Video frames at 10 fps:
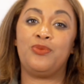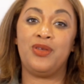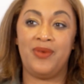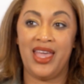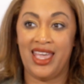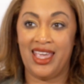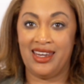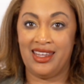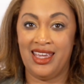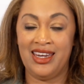be
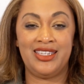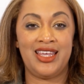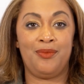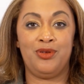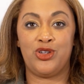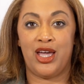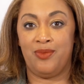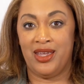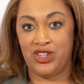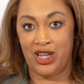made anytime you try
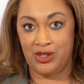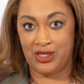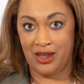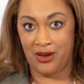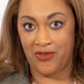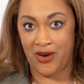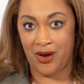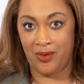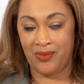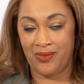to make changes at your
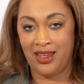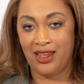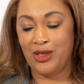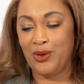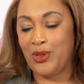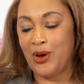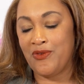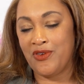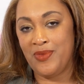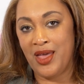firm. You
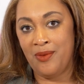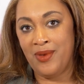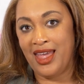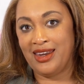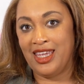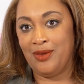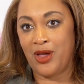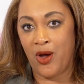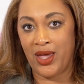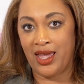learn from them and keep
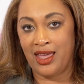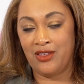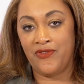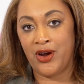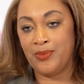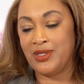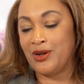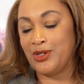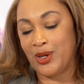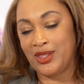going. And the firms
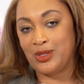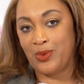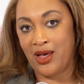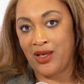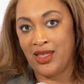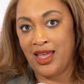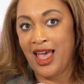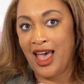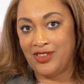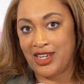that are doing this well
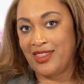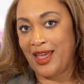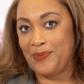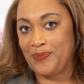have done that.